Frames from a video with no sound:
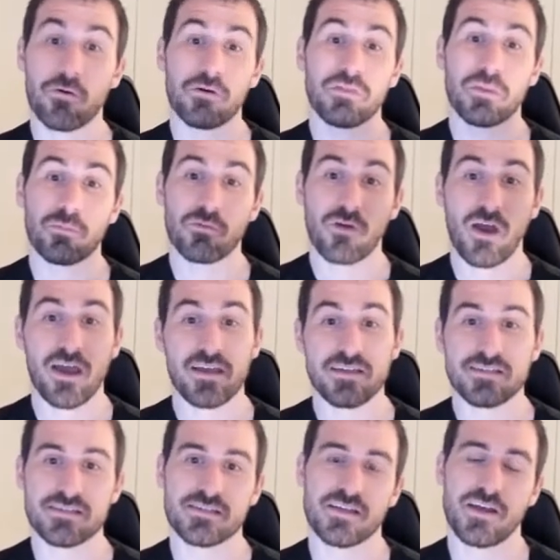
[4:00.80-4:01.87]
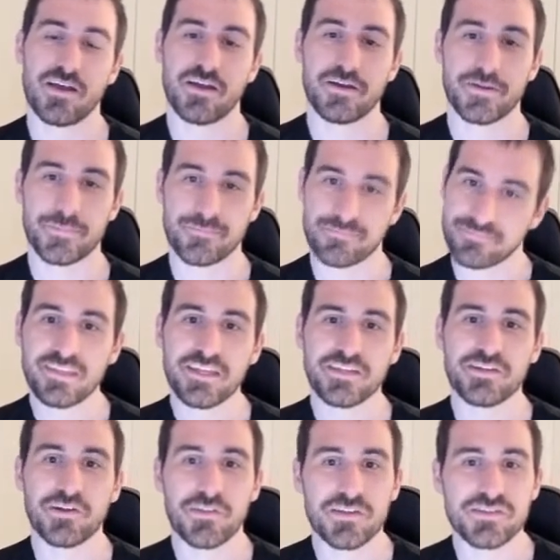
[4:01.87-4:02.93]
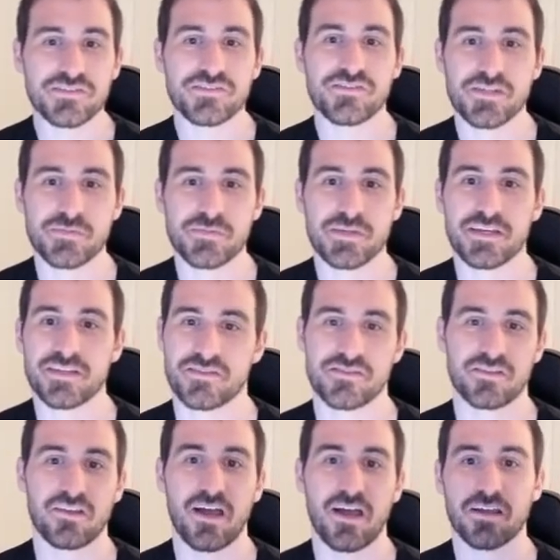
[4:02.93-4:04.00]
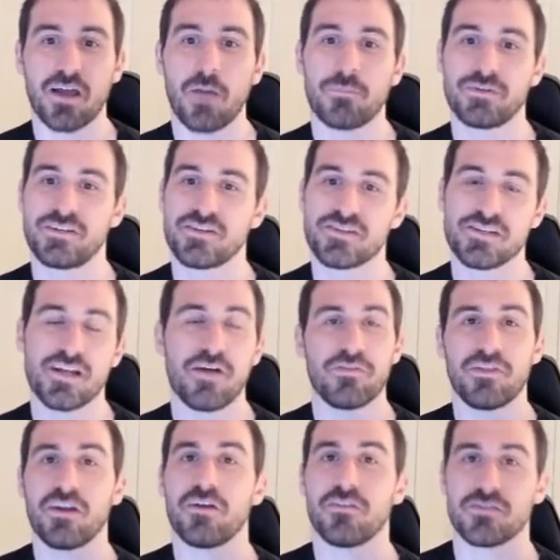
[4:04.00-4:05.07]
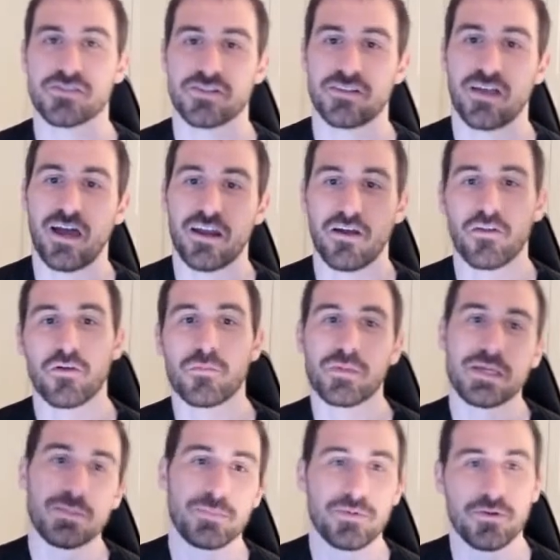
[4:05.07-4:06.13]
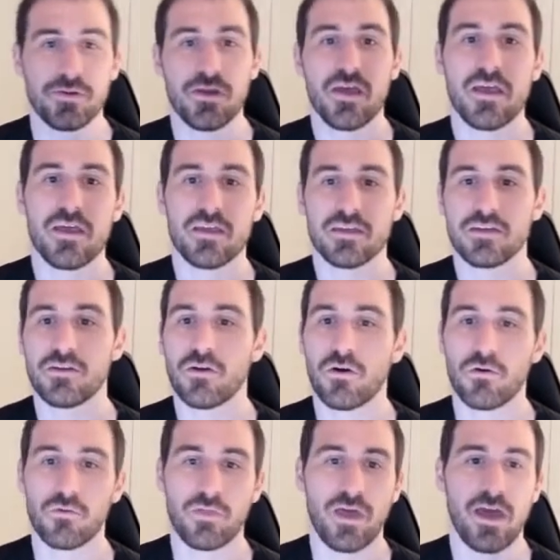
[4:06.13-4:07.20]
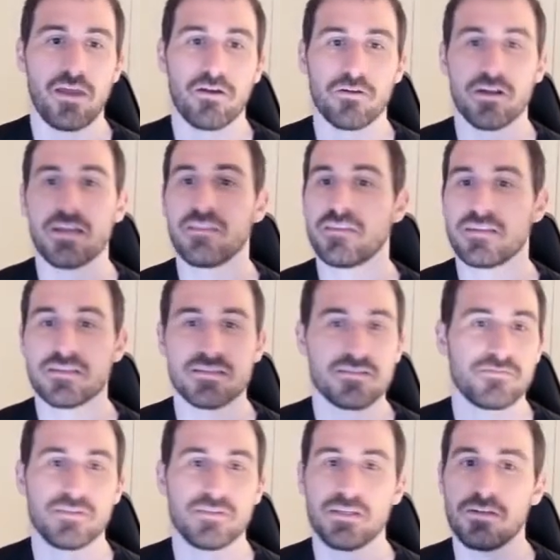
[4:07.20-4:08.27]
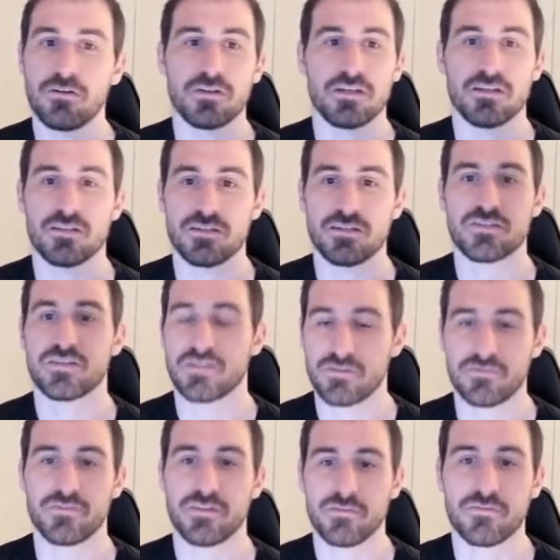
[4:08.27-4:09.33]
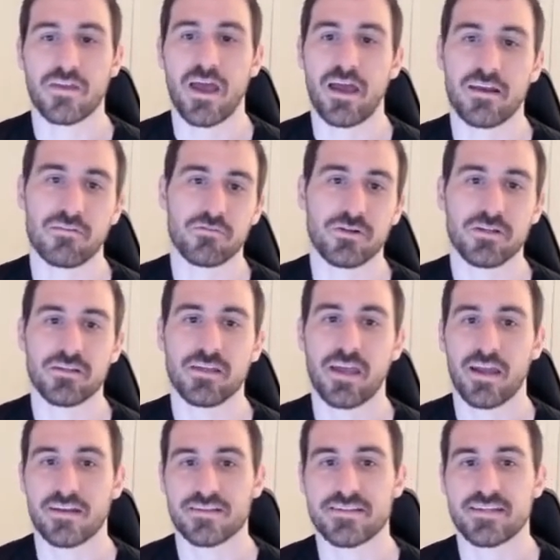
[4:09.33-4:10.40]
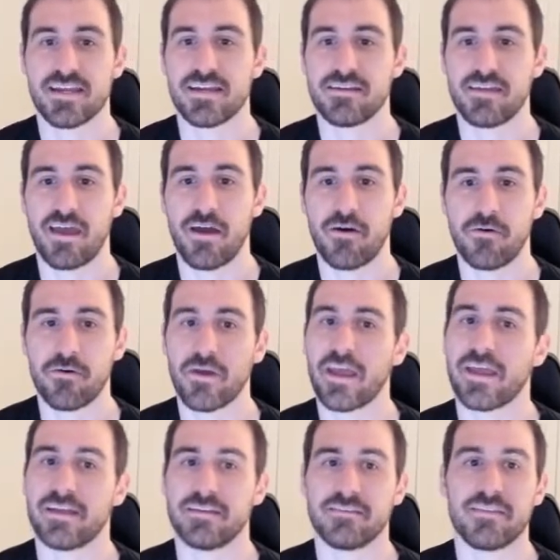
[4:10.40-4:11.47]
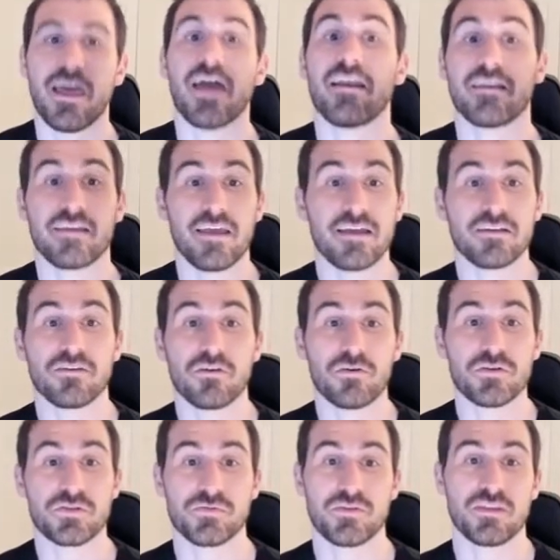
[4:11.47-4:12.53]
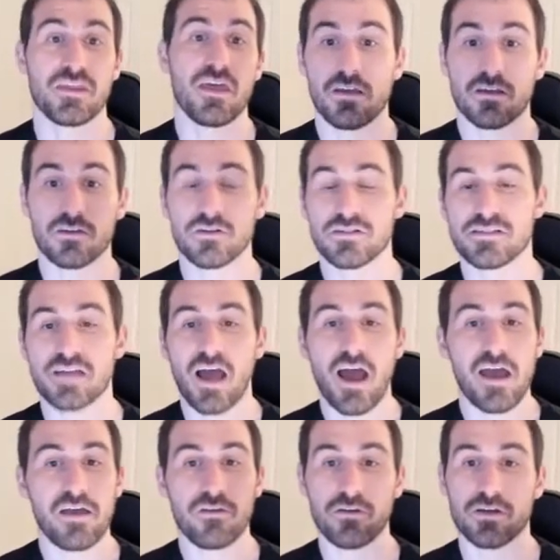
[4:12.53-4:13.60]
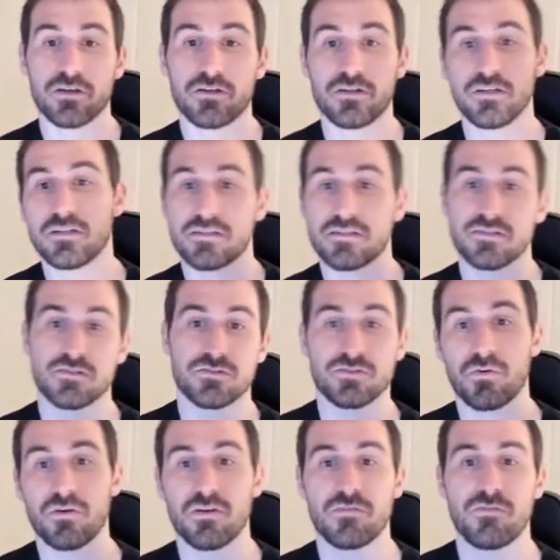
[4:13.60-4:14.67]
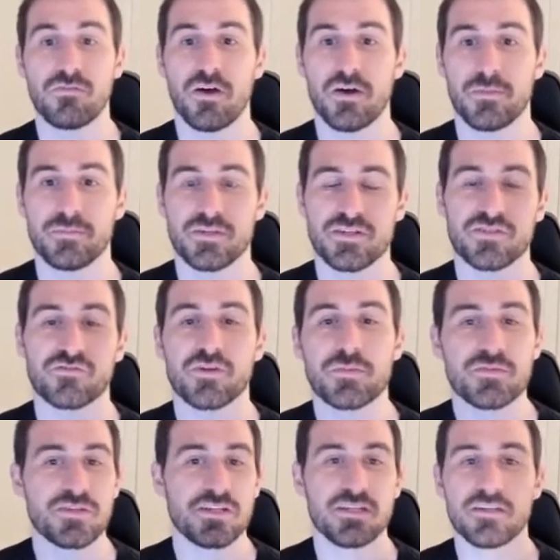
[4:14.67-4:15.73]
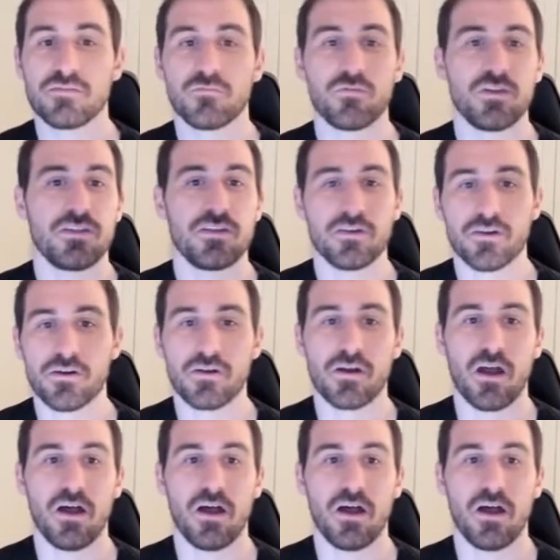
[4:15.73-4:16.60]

in the price. This is just because there's a lot of competition out there. There's a lot of other people, that are in this field, and so you've got to really kind of stand out. And that again goes with good tile, a good sort of description with your